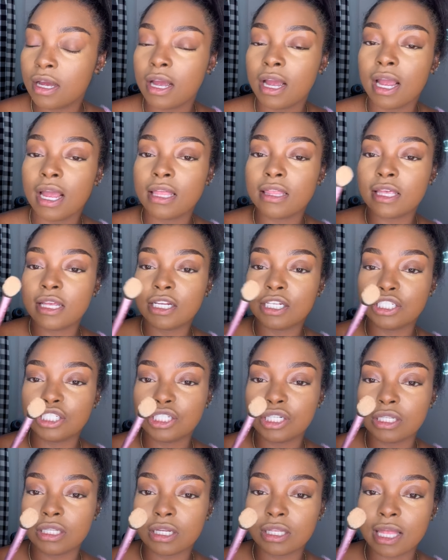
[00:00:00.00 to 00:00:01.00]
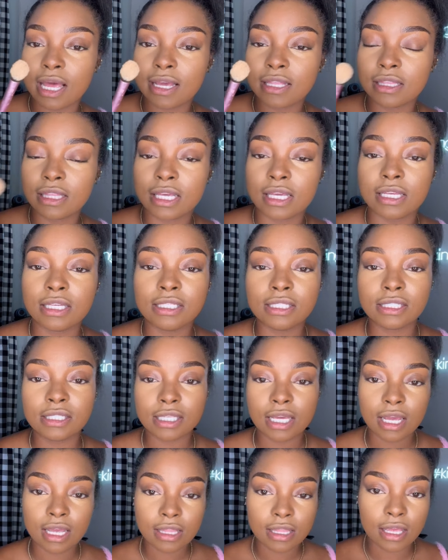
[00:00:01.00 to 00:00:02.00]
and then it should look like this.
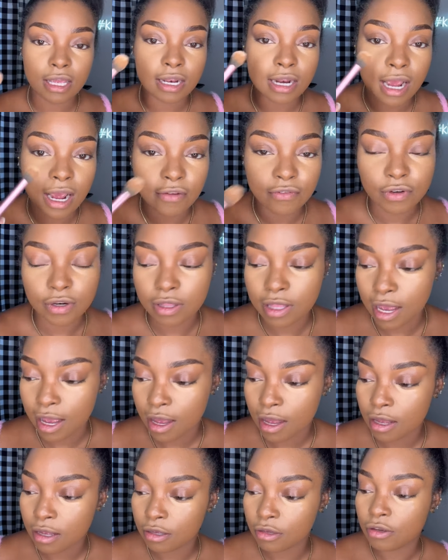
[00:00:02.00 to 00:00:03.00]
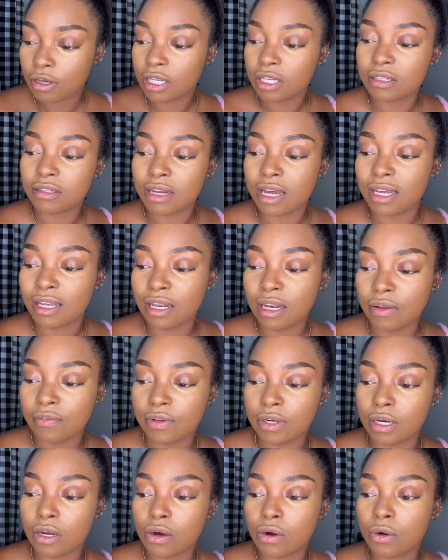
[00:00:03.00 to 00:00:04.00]
And then after that, I can
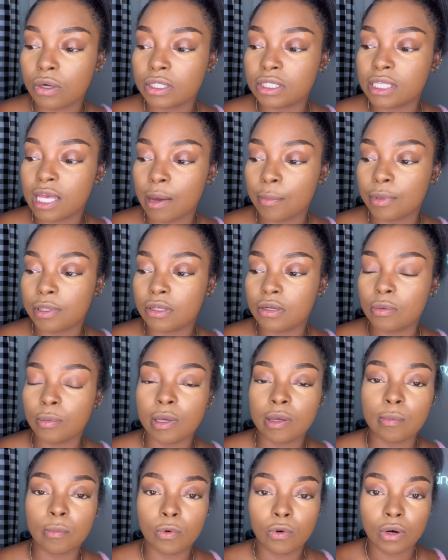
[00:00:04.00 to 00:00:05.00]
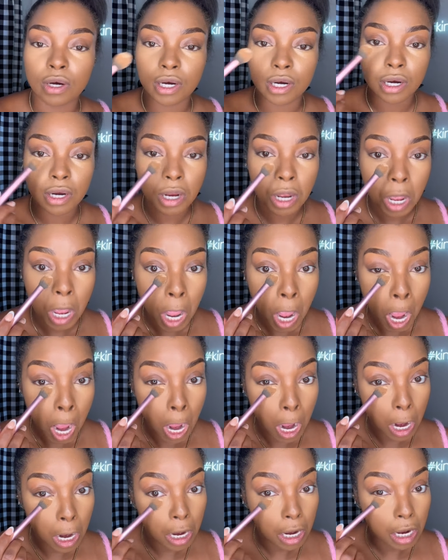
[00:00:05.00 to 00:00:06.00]
even go and tap a little bit more,
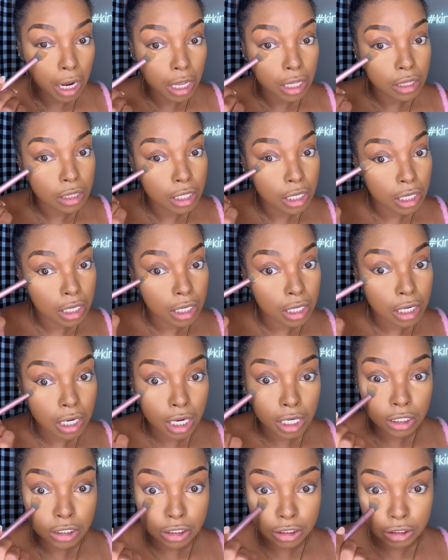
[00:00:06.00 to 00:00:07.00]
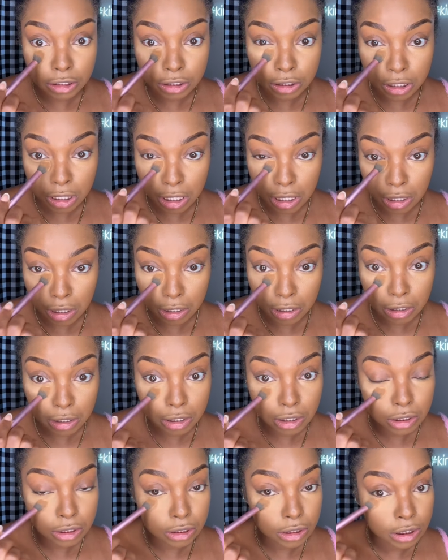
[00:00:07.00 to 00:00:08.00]
and then I just
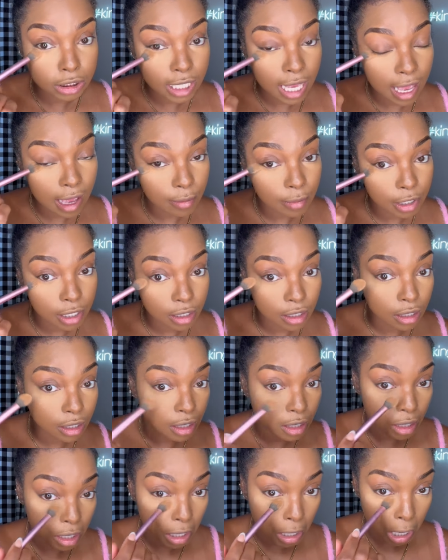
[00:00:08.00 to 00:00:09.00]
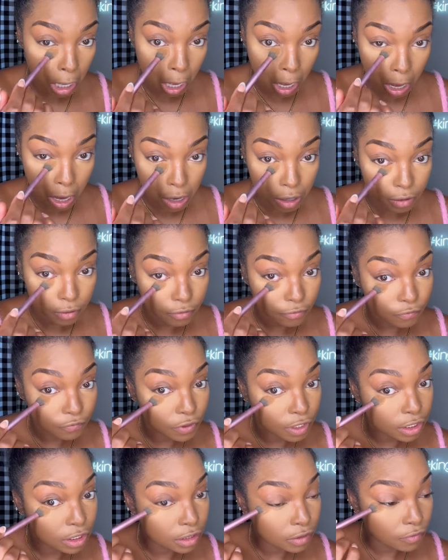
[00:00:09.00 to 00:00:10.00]
dab it.
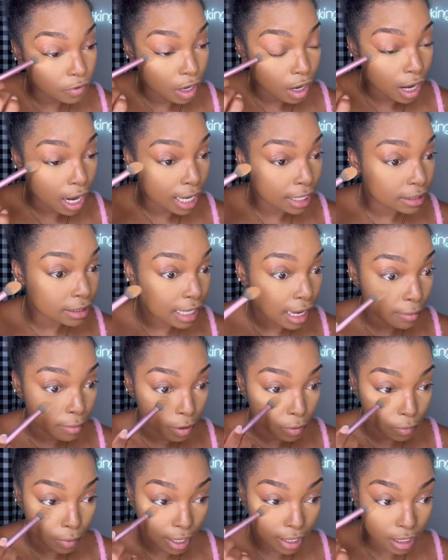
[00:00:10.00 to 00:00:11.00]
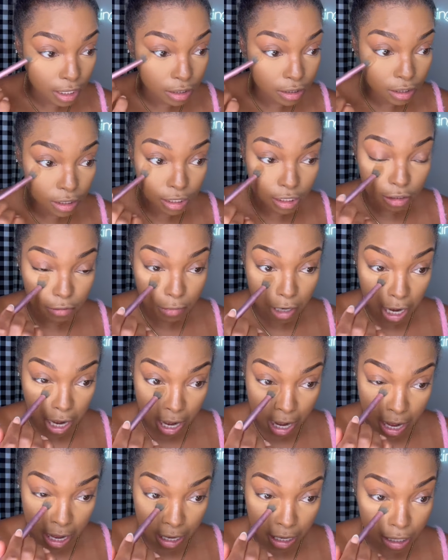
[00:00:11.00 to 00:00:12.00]
First of all, I dab it right underneath my
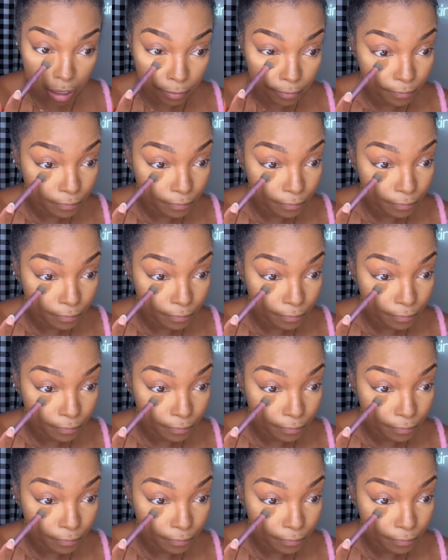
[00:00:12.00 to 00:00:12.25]
eye